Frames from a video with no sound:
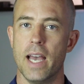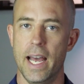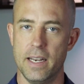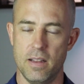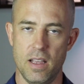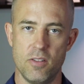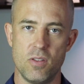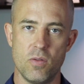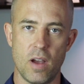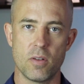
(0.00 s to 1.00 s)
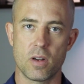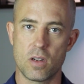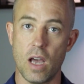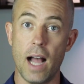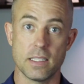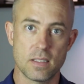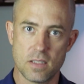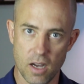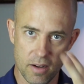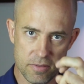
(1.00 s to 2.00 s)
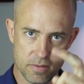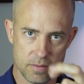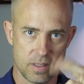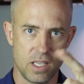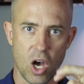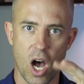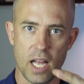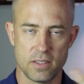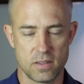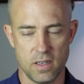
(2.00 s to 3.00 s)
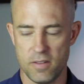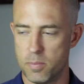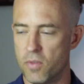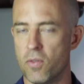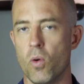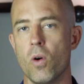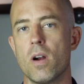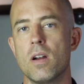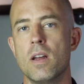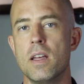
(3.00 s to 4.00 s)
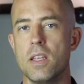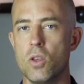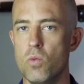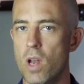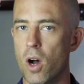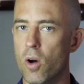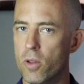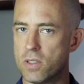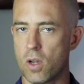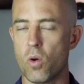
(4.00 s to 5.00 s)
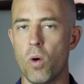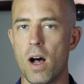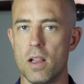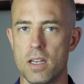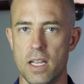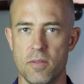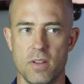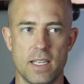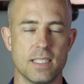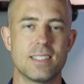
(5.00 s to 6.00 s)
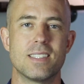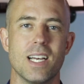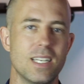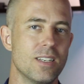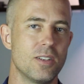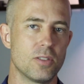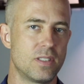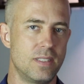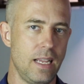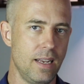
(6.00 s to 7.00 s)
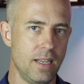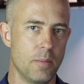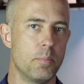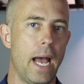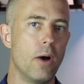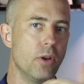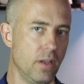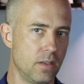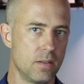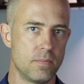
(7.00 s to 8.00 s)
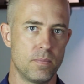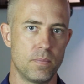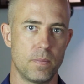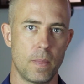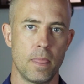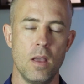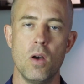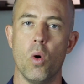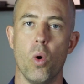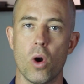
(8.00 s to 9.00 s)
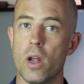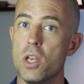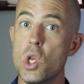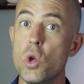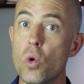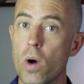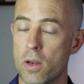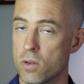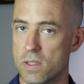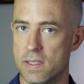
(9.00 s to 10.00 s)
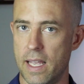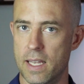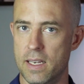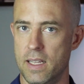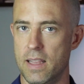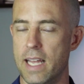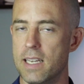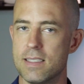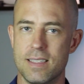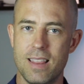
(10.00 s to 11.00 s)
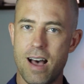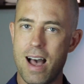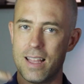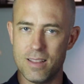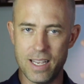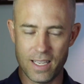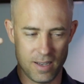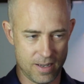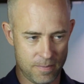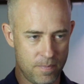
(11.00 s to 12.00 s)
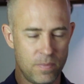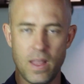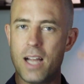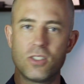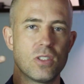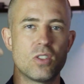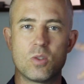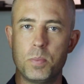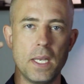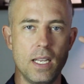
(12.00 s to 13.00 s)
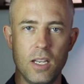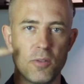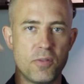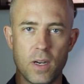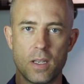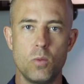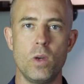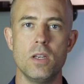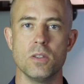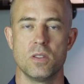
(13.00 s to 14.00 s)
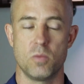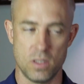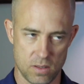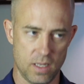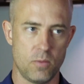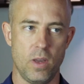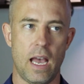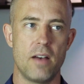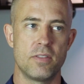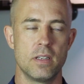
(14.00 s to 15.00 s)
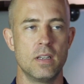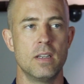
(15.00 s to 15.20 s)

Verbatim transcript: And if you've ever got stuff, got stuff before, you know there's a quality of like a sudden understanding about it or a new understanding that is not like a not just spinning your fucking wheels which like we have